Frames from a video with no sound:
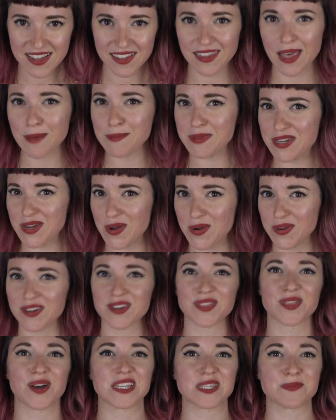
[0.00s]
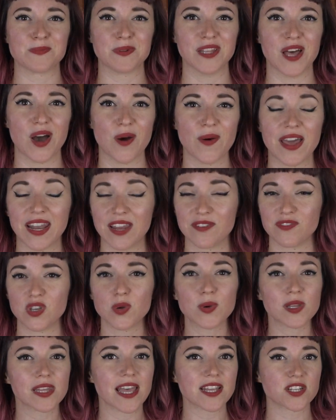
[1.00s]
Let me know your thoughts below, and if
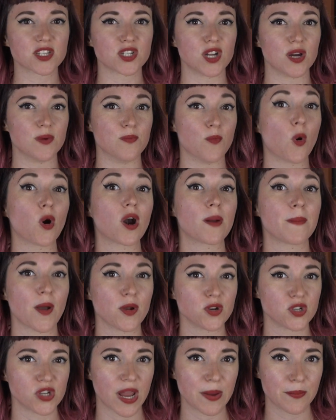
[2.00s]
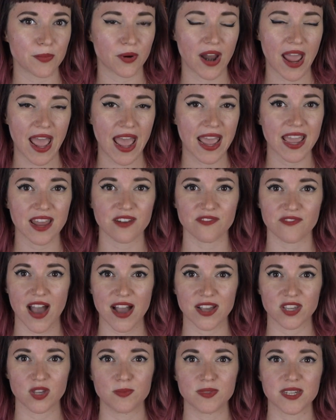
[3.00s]
you would like to know more about Chamber A and
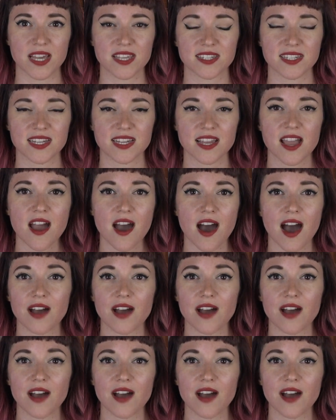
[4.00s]
vacuum testing,